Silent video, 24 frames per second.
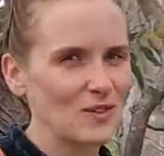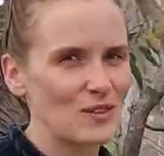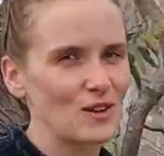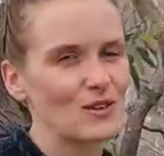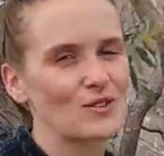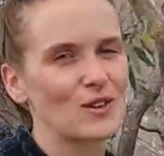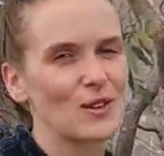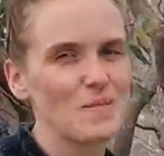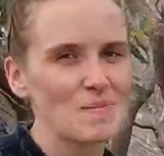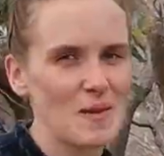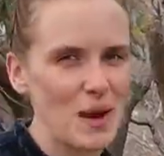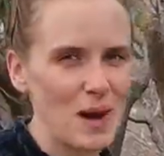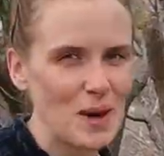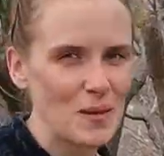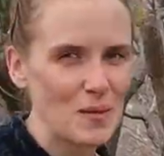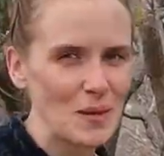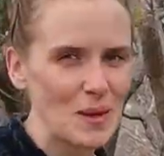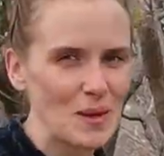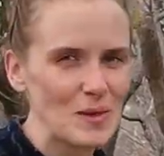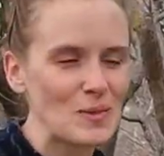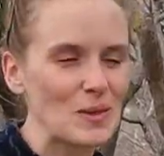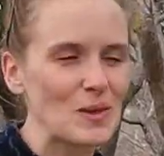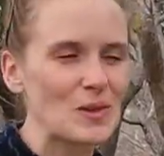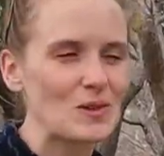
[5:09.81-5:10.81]
if you're from
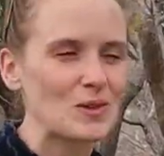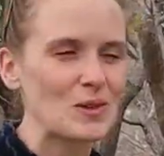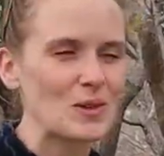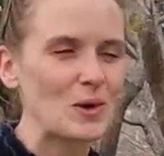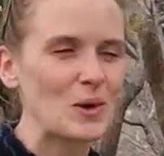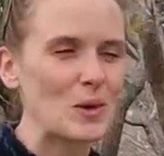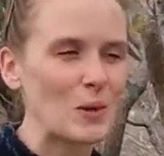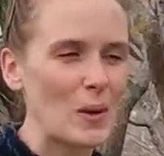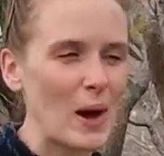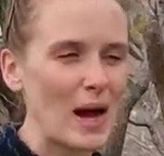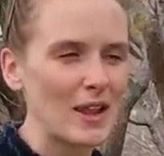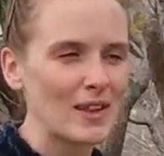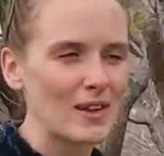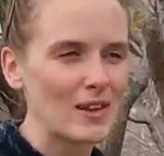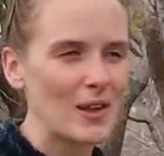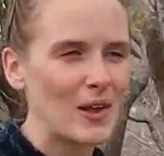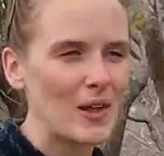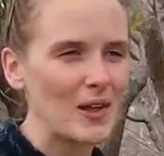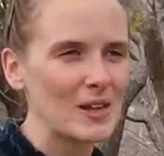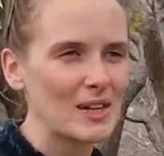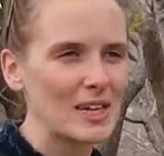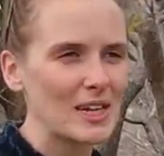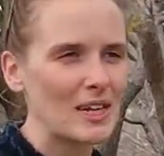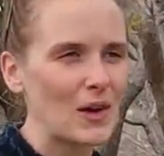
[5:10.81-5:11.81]
Melbourne, because the koala
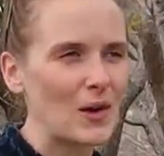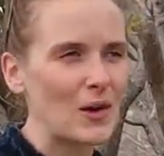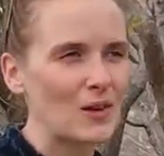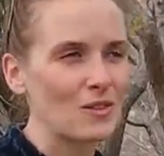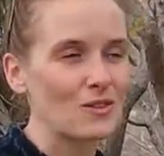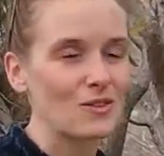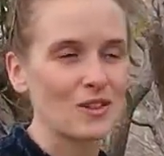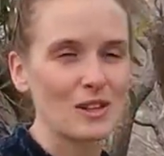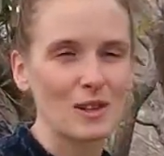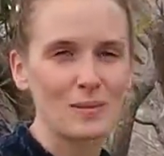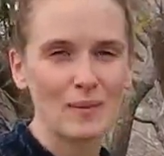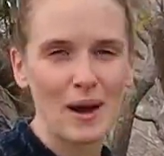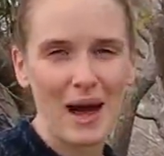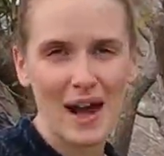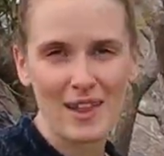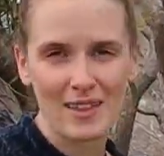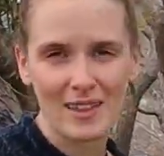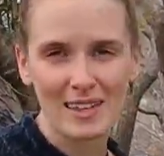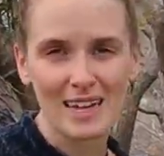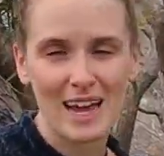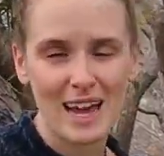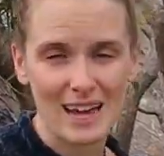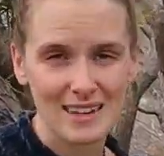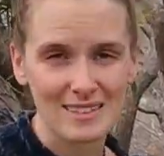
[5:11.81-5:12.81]
colony on Phillip
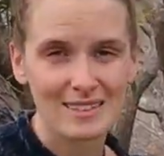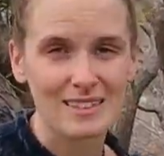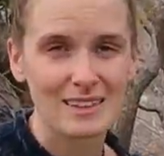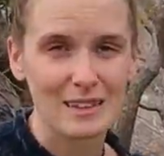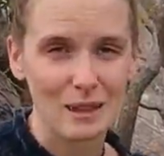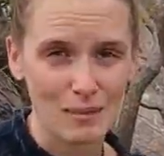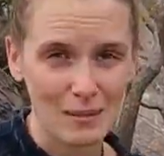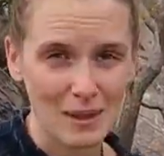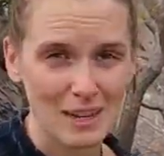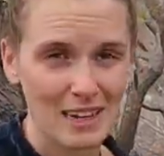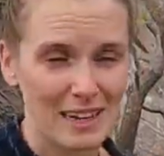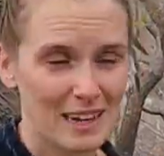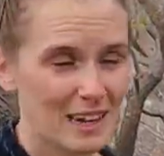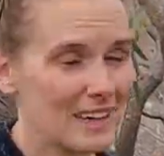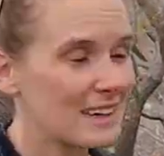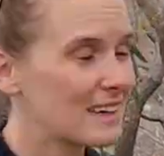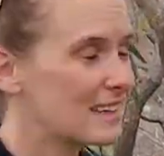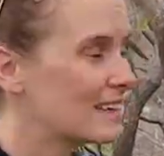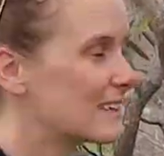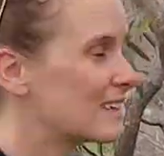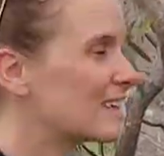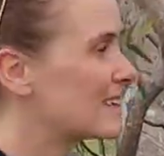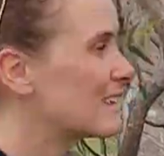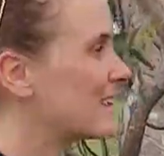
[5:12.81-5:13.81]
Island has chlamydia.
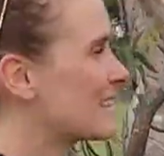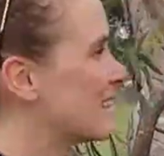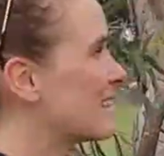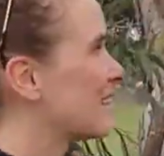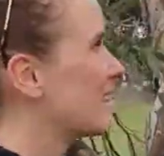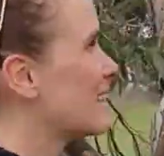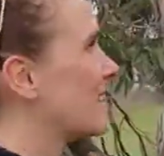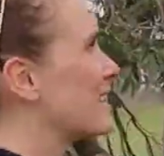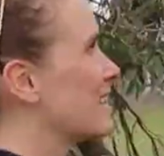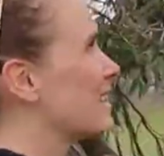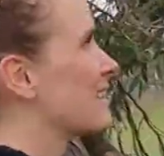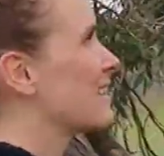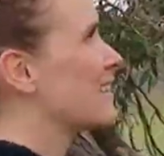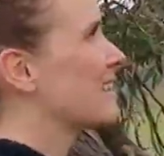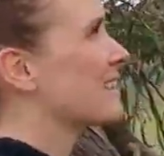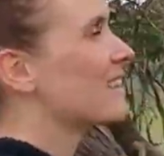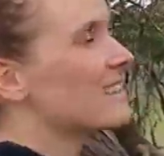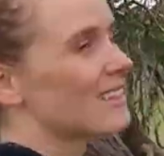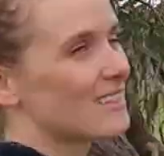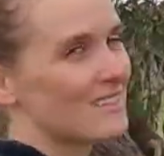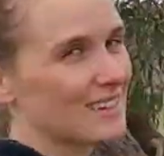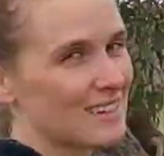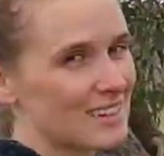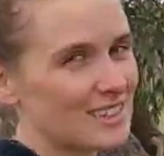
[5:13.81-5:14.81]

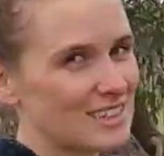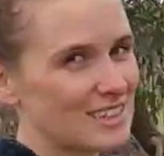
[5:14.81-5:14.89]
It's an